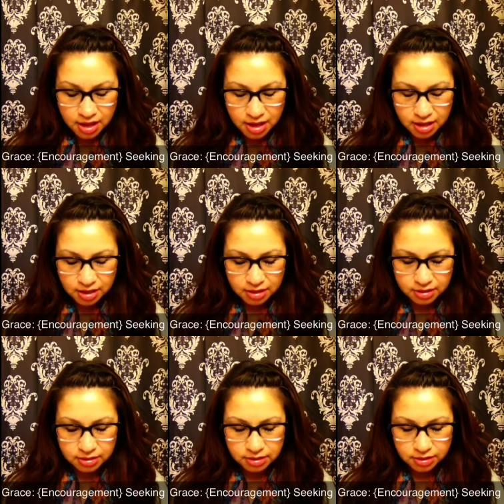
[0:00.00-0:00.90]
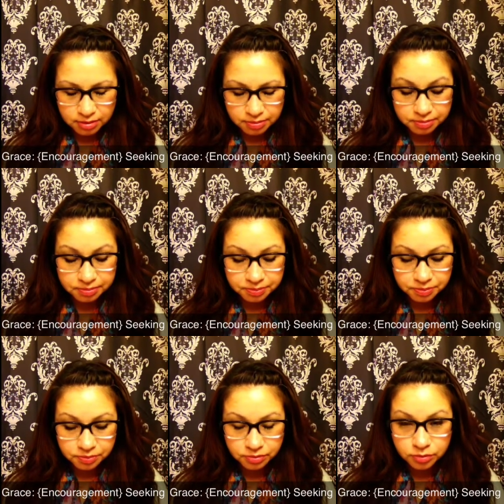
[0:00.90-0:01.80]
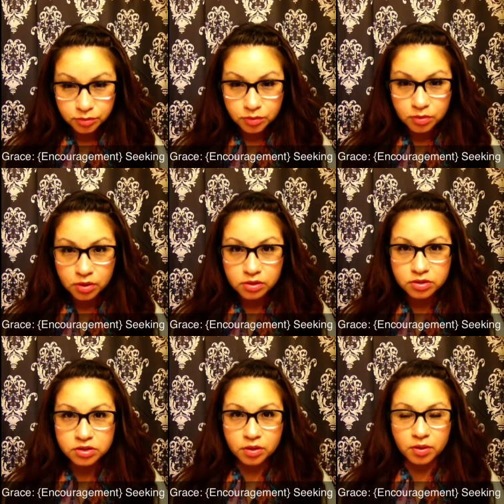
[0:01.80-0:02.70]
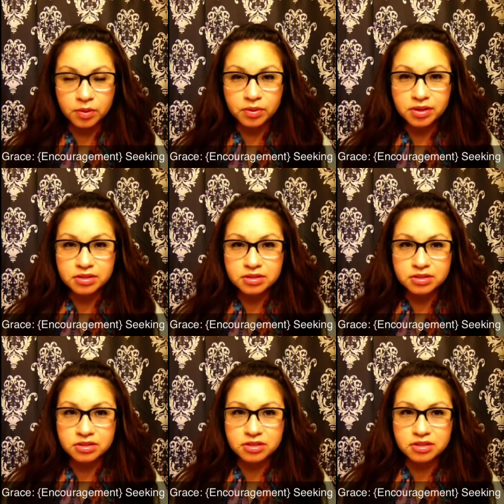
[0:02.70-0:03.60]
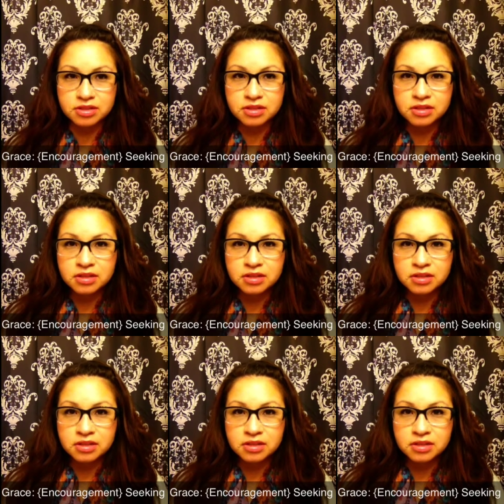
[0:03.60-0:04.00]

And um, so I wanted to just